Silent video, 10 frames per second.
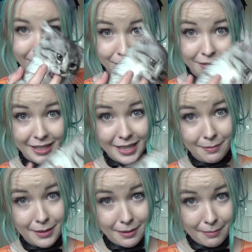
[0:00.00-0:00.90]
You see
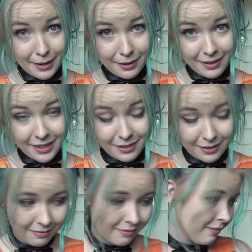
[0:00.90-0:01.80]
him in the background.
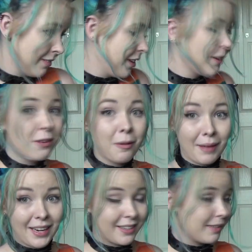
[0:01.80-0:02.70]
Don't
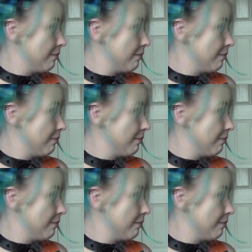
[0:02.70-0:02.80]
mind him.